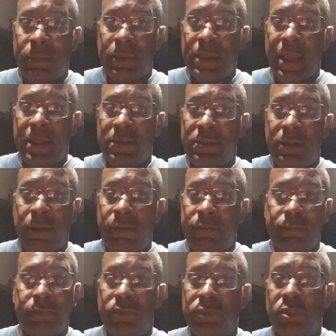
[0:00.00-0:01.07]

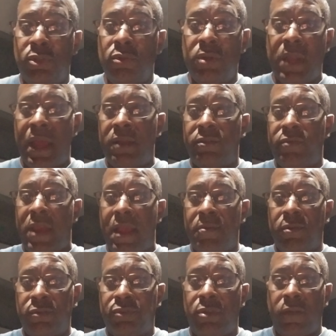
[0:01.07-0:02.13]
Do not drive
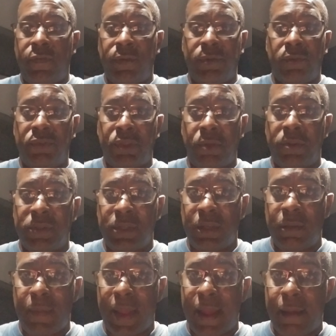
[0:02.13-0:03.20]
no truck for no 30 cents a
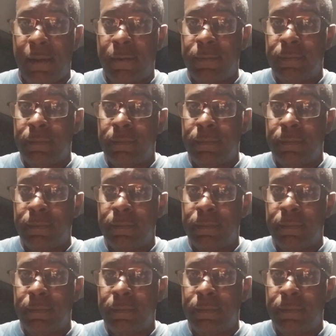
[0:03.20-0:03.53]
mile.